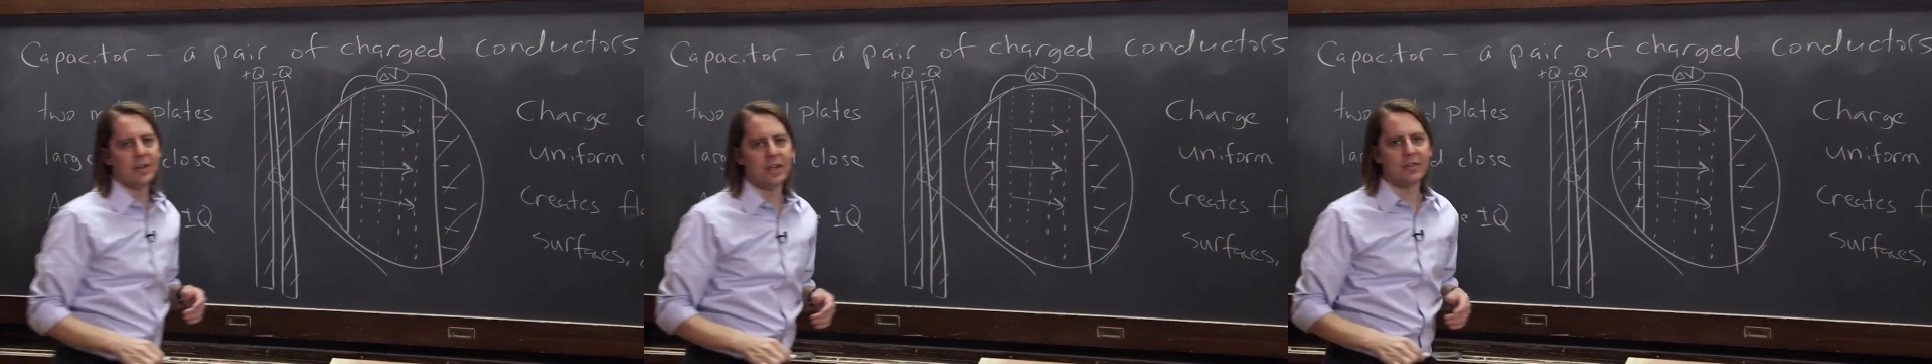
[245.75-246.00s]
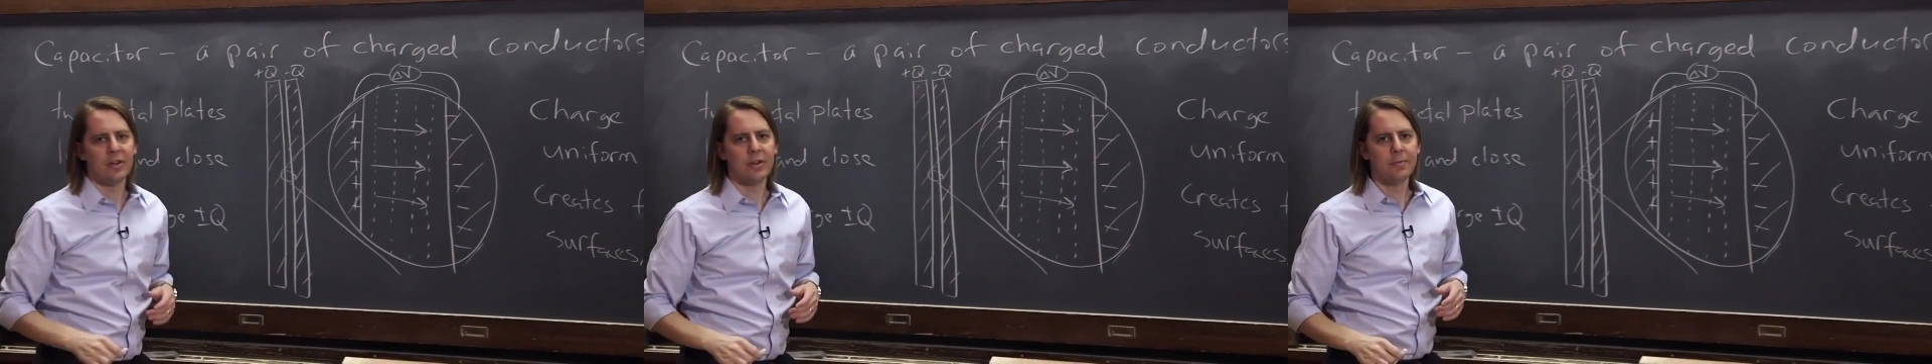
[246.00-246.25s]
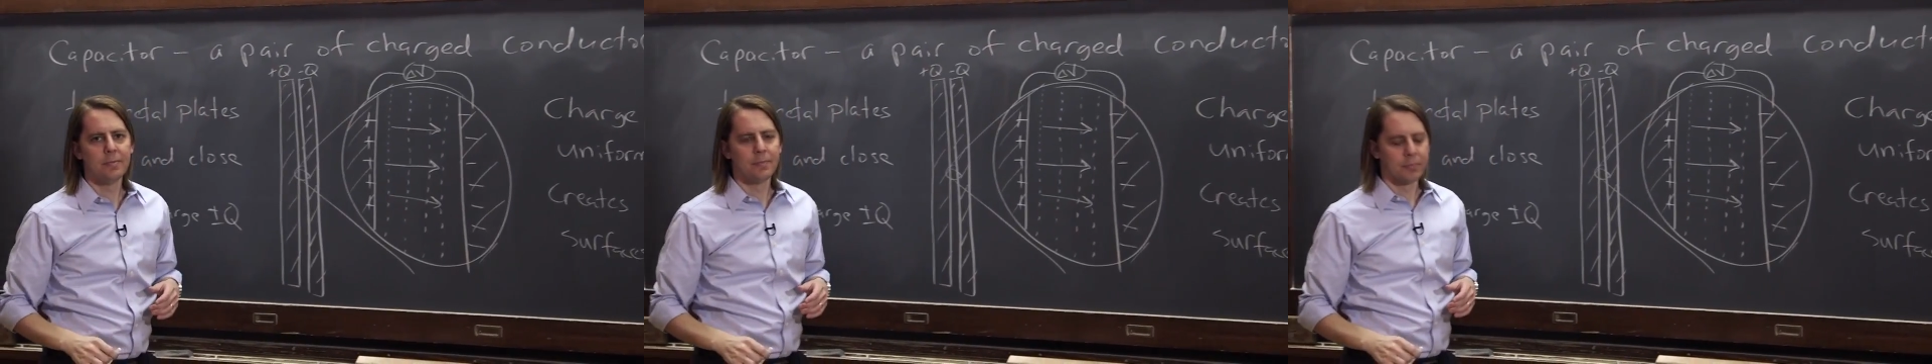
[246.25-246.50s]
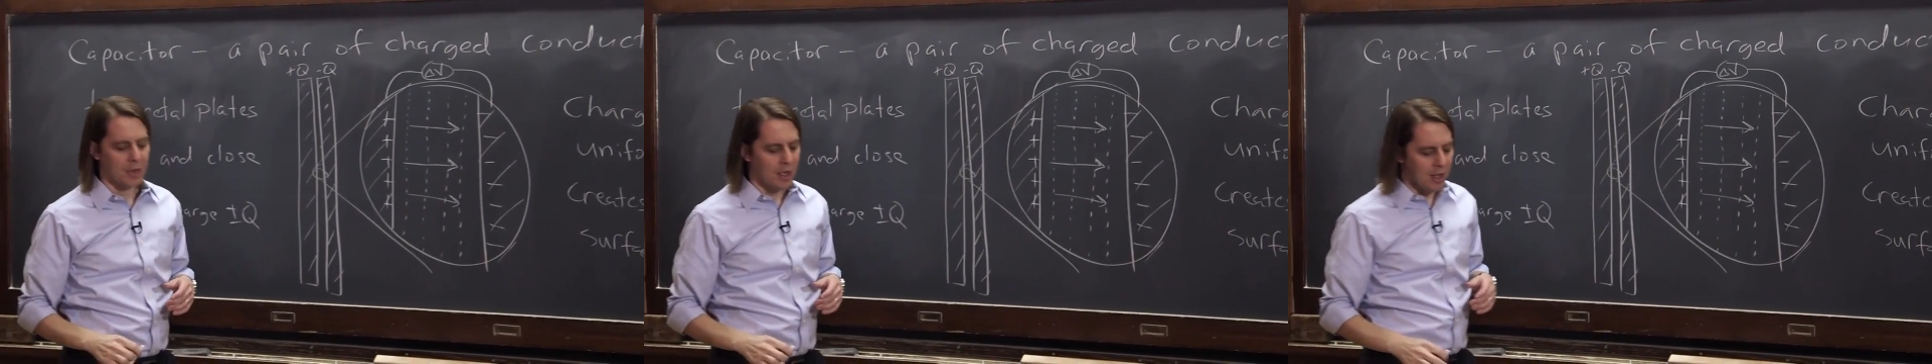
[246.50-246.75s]
on that side.
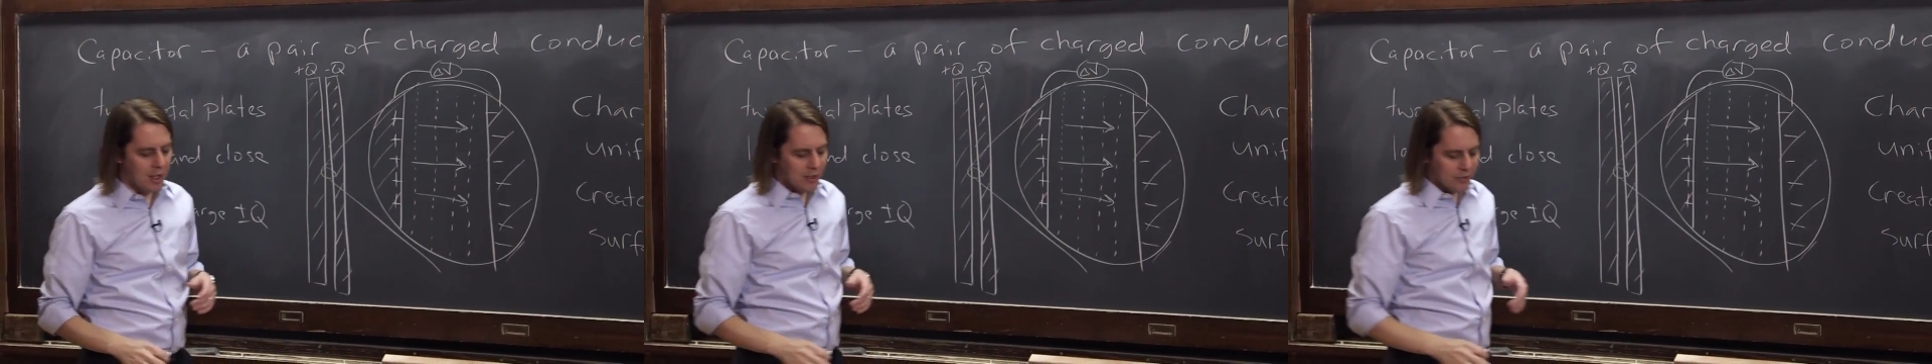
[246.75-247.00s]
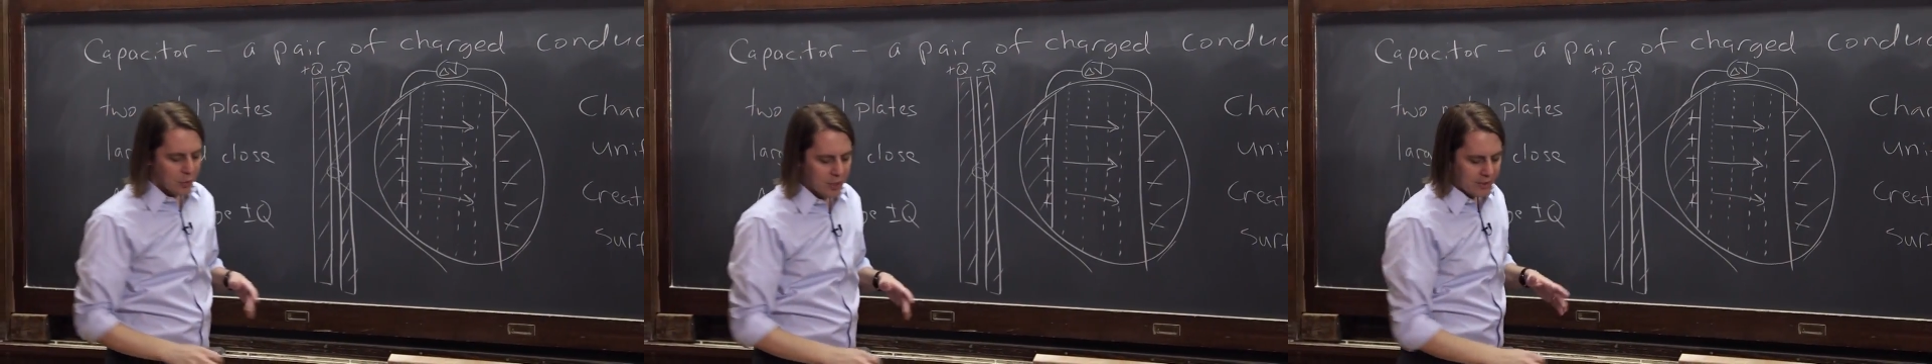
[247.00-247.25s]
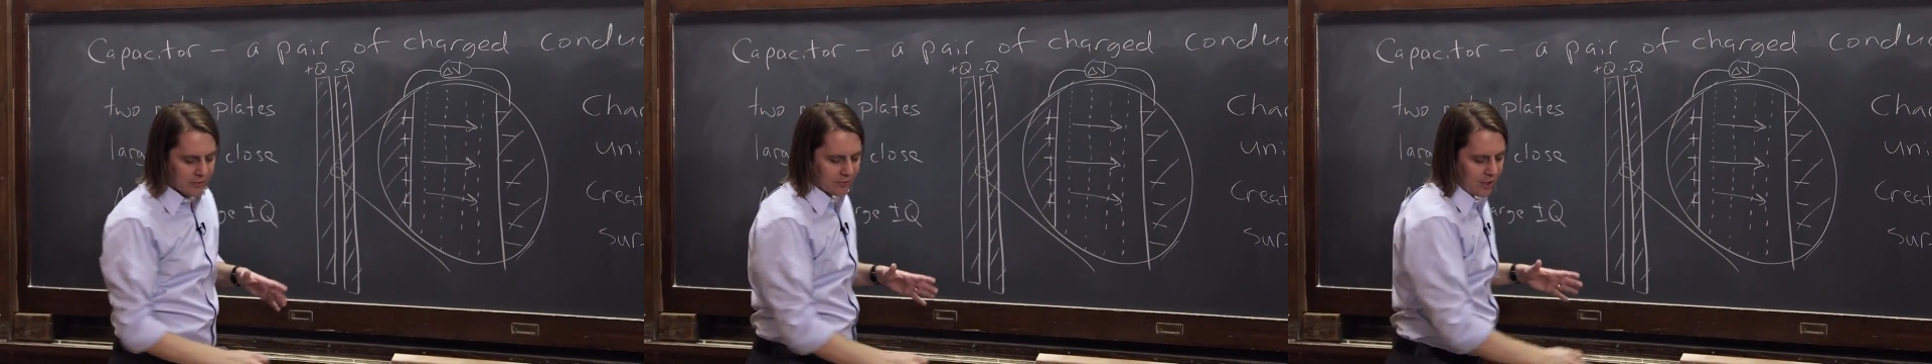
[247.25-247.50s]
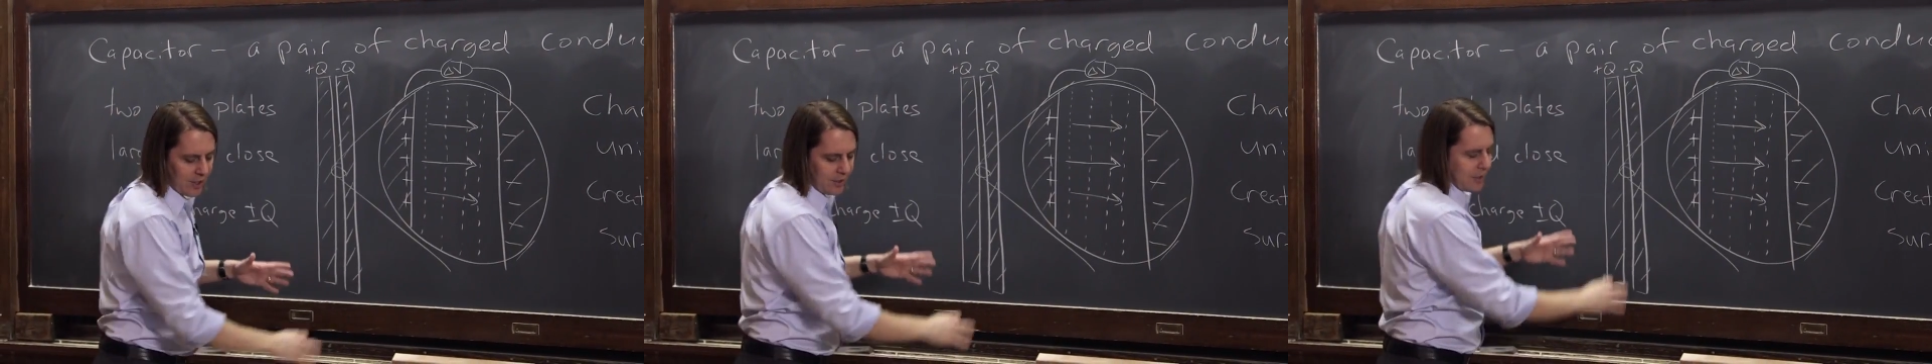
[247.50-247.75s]
So
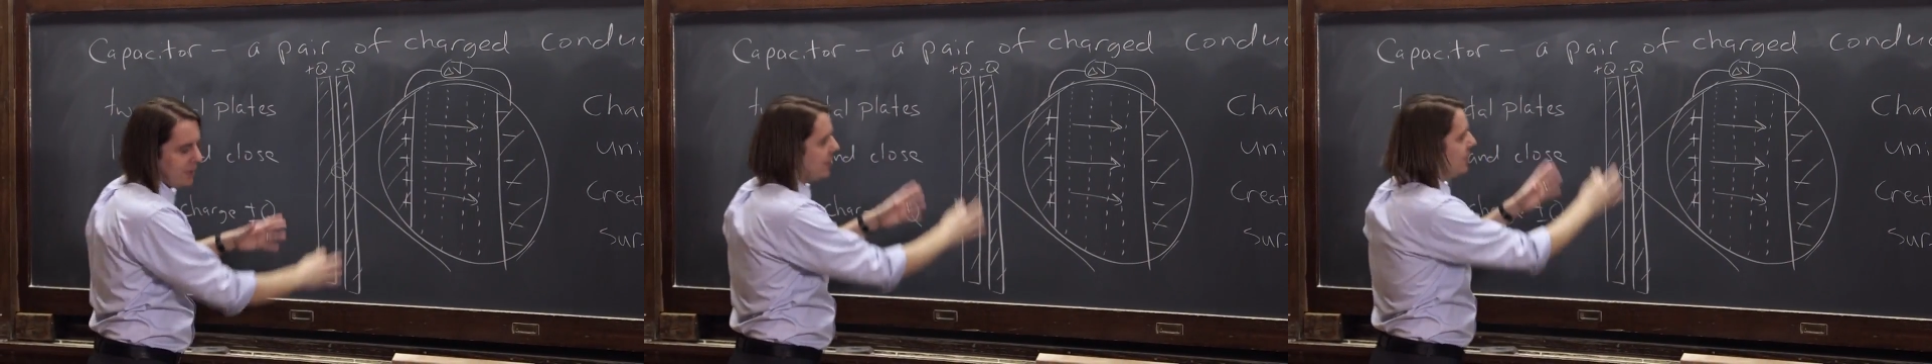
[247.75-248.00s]
inside